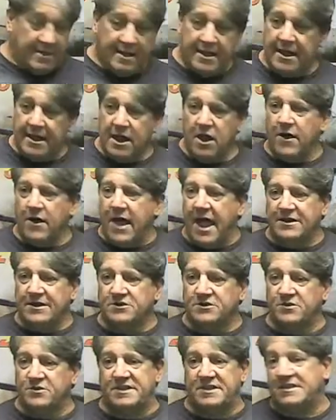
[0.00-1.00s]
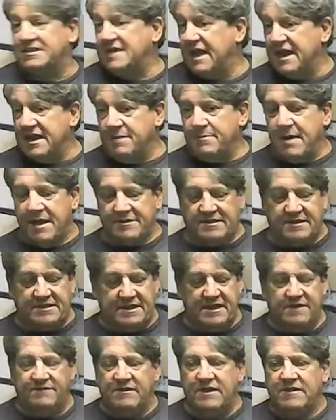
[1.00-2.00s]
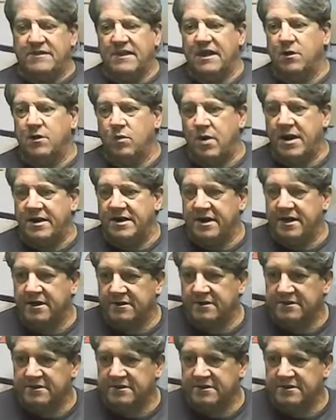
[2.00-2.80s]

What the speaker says: I just was excited about the TV thing and wanted